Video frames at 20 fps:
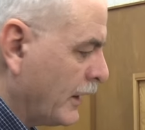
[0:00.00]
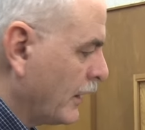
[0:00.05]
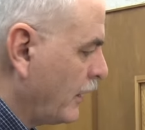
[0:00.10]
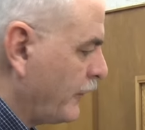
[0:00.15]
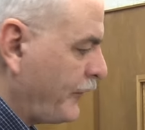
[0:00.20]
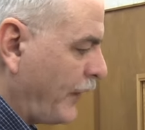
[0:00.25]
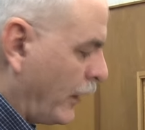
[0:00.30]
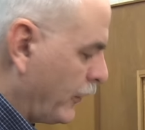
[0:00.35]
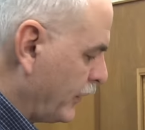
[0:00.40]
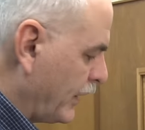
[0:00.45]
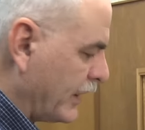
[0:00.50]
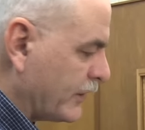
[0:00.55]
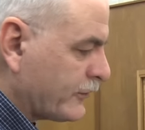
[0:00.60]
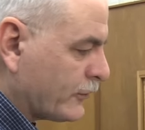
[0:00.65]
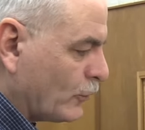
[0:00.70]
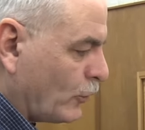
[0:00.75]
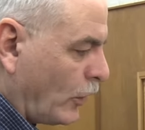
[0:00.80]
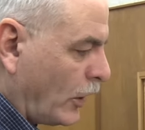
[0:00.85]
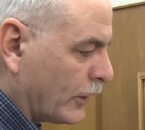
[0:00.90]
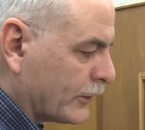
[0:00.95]
The
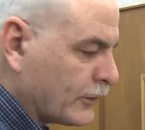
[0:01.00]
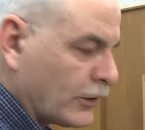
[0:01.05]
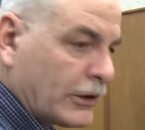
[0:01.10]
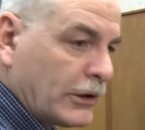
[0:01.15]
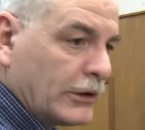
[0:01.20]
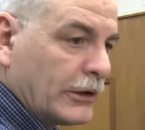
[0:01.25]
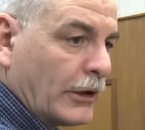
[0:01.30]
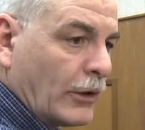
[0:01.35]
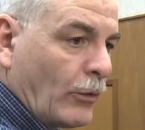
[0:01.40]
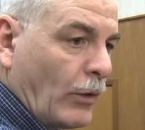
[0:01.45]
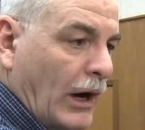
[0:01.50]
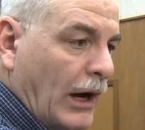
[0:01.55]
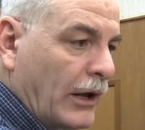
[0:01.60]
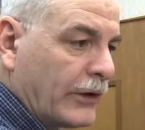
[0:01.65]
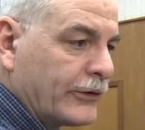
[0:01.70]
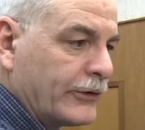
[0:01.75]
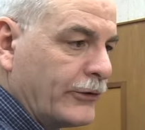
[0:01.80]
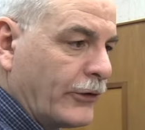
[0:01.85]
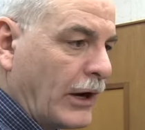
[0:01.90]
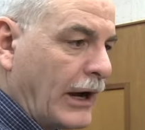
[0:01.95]
foundation wall took a little while
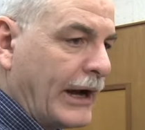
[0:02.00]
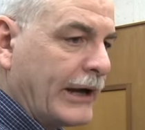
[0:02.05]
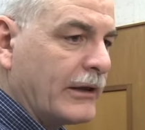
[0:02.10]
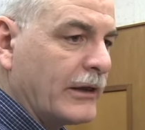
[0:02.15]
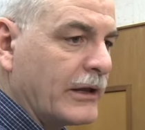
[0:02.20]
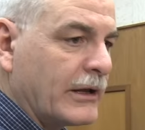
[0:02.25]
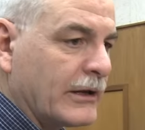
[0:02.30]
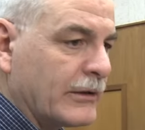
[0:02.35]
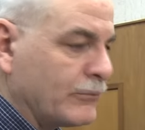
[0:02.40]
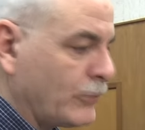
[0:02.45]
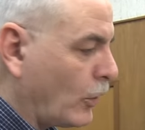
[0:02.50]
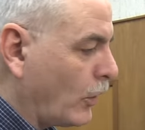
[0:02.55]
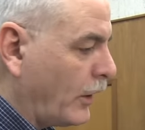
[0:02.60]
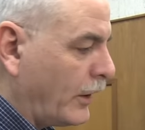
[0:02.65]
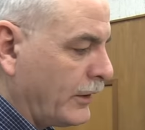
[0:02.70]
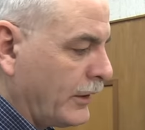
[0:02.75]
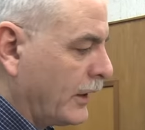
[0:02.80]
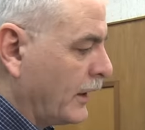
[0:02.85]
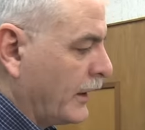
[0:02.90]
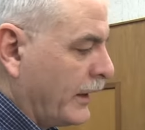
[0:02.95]
to dry the
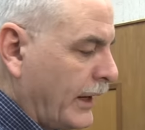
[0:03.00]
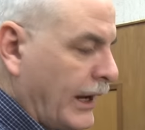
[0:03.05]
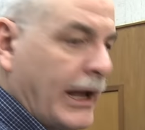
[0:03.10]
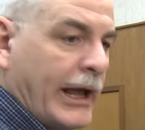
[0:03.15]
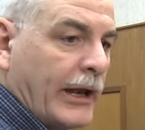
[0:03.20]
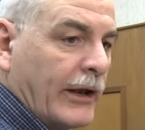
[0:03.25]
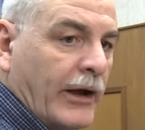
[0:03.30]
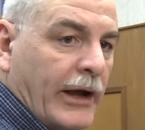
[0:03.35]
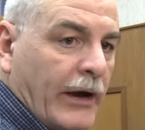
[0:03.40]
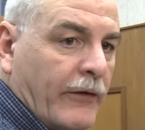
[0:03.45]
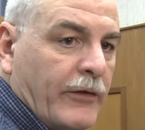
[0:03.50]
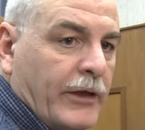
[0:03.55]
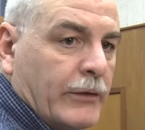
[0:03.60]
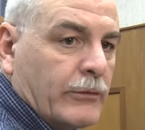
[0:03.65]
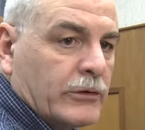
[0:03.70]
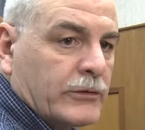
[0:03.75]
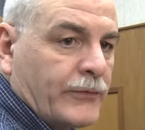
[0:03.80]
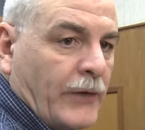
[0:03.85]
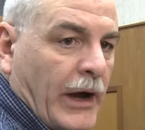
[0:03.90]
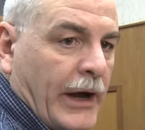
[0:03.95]
inboard and everything
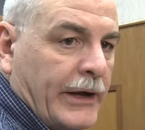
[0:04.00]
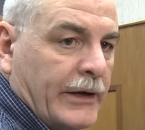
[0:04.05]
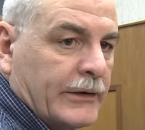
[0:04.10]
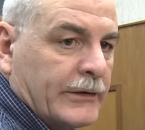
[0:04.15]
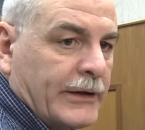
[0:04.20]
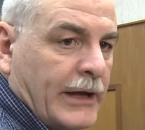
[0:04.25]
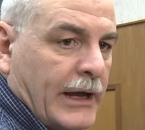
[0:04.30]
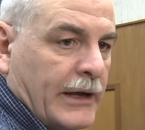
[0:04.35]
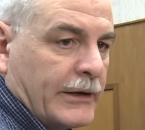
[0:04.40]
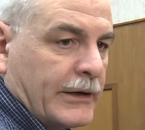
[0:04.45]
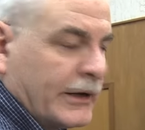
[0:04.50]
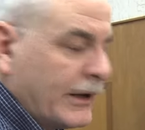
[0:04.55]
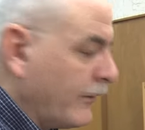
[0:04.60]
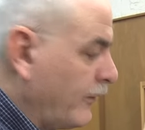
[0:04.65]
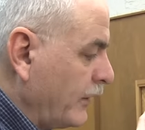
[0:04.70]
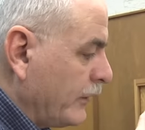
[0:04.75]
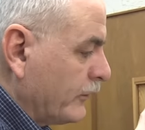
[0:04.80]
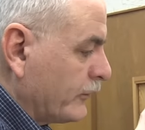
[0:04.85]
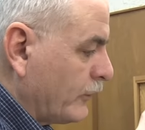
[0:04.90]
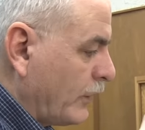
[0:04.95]
was fine and dandy and
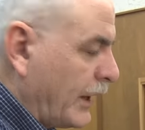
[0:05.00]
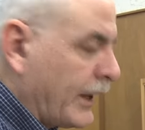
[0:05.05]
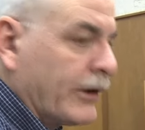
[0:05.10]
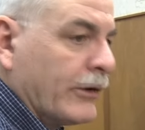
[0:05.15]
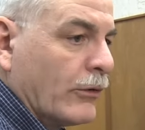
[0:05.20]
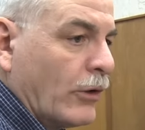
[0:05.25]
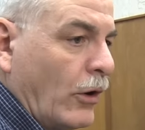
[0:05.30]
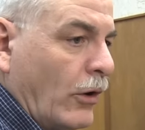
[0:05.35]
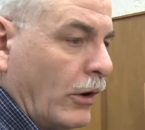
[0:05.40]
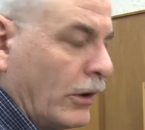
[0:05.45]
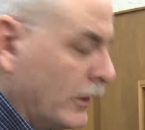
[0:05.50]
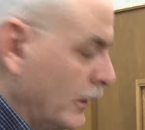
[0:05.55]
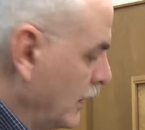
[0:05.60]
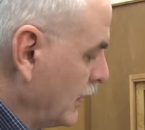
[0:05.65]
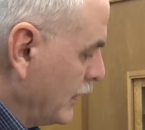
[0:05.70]
everything was ready to roll.